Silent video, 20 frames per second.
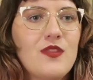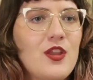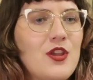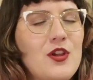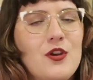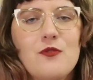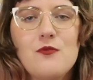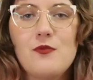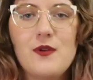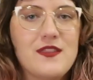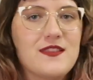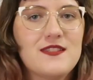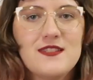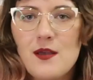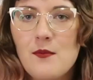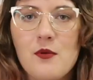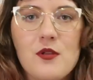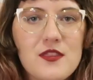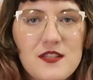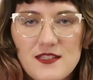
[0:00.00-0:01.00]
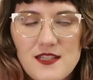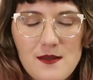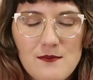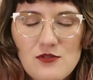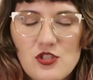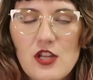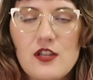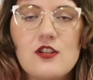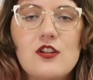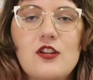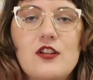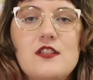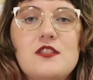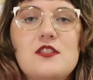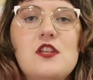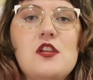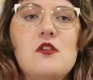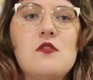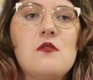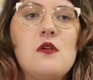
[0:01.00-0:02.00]
you're with someone the same gender
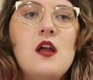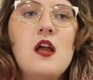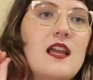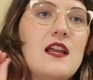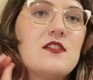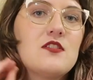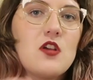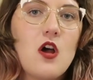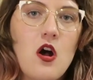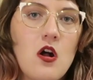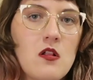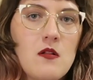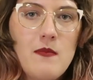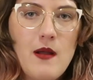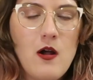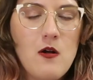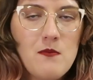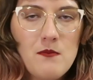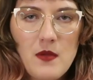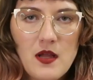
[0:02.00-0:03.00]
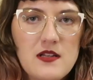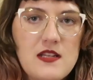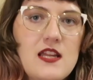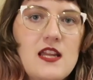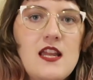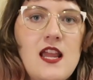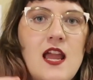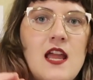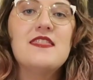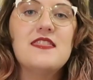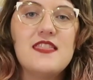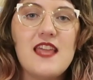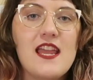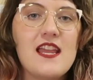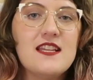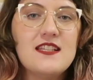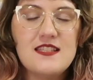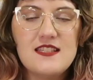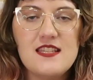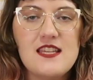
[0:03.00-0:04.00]
as you. It's all about money, and
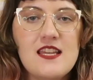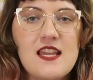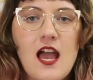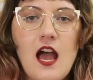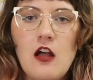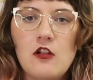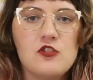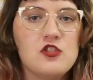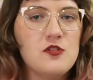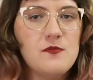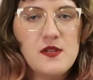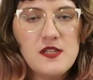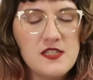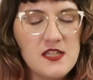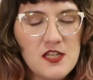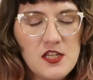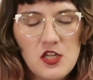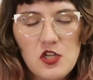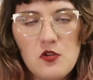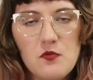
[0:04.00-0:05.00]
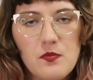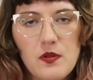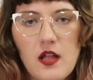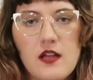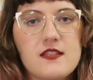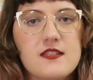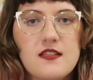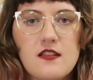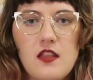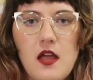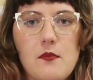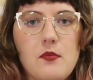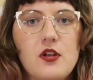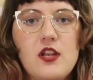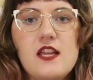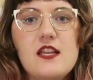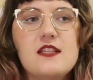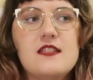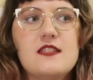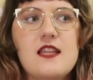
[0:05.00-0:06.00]
they see LGBTQ+
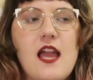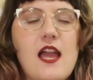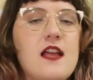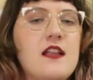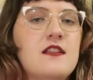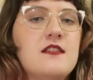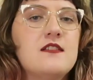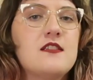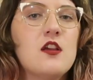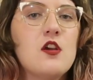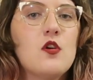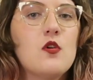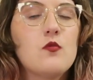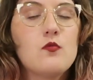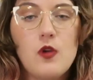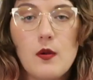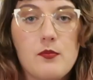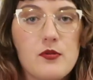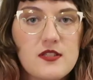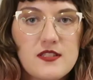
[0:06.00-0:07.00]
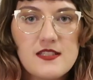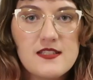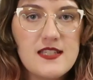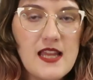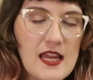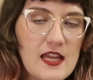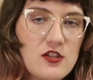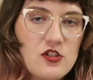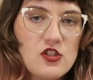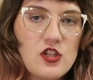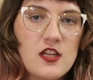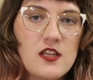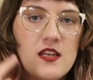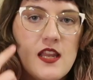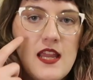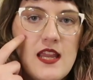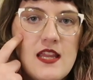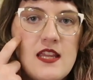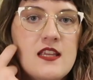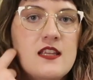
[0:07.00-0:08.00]
celebrities and
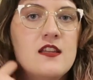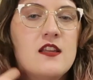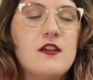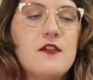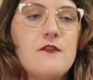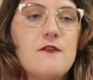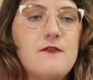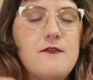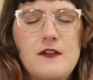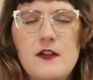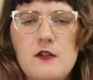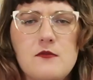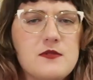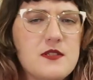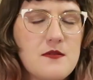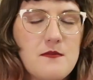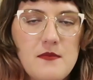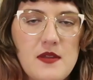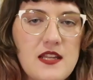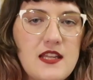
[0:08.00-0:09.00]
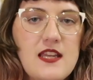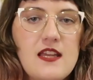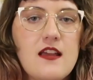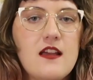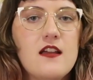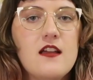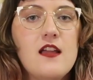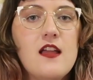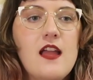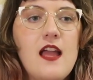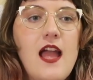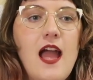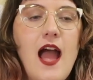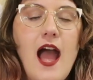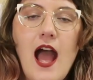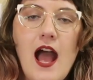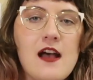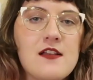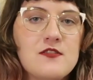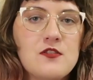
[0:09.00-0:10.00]
representation in films and media
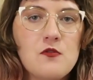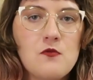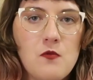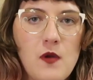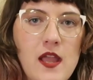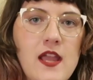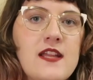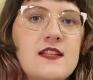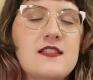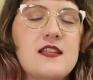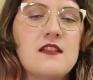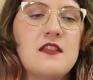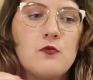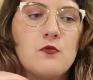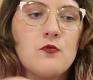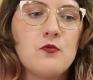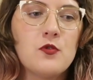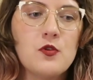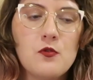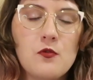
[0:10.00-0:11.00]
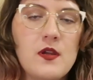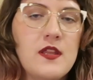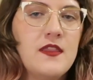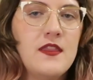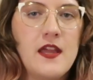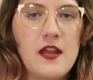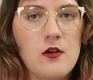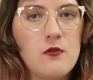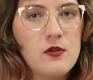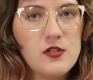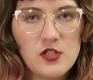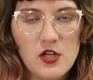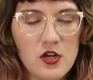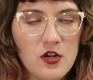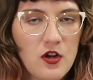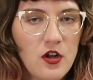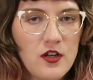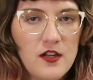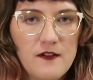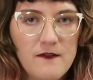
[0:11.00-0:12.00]
as a way to ruin their
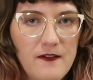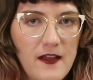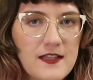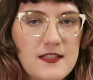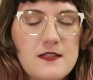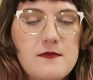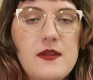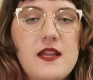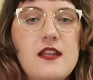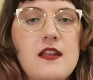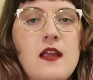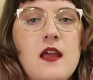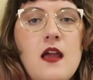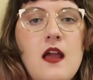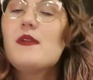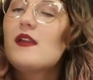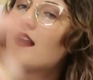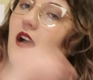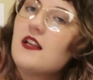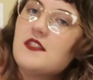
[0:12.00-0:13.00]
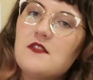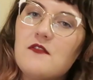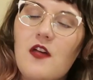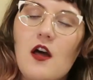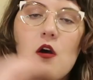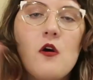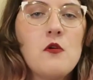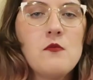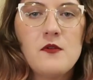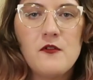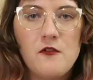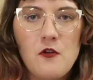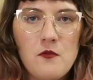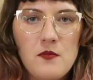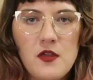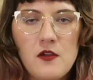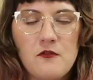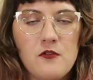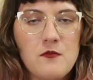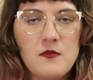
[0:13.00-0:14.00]
return on investment. Because of that
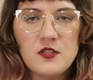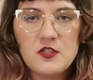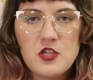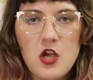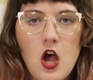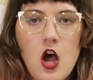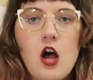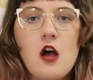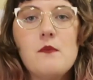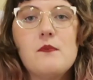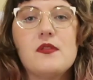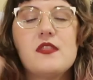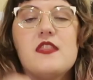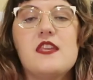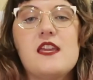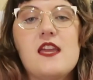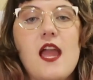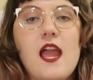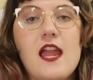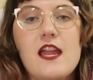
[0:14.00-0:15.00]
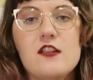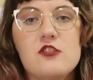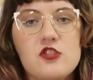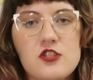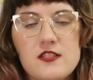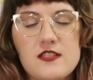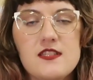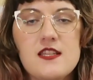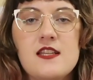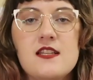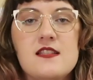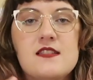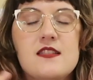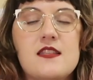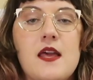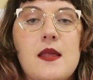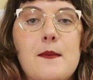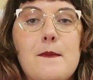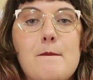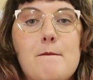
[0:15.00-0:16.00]
homophobia from the top, the
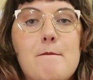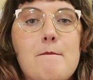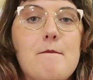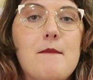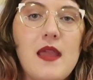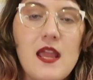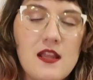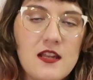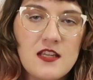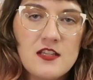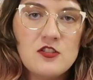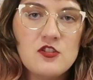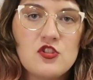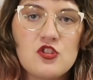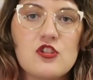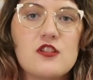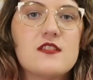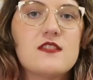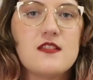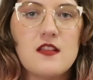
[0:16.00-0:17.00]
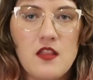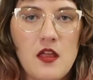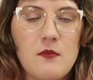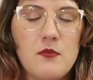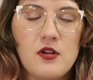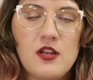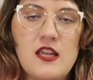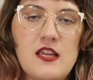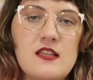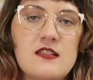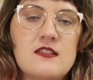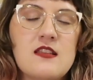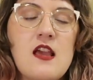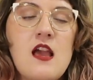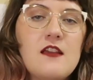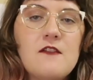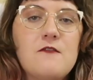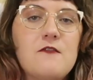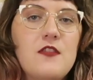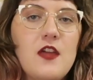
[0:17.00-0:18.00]
agencies that manage celebrities,
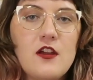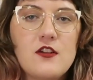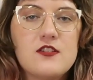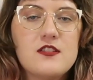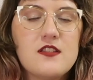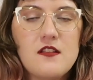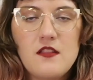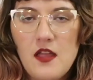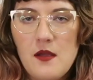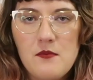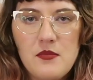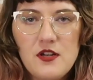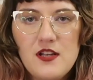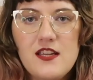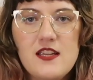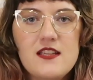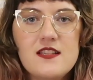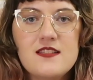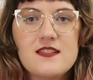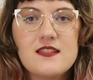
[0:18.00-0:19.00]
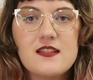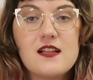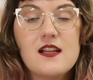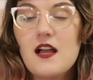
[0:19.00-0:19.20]
if their celebrities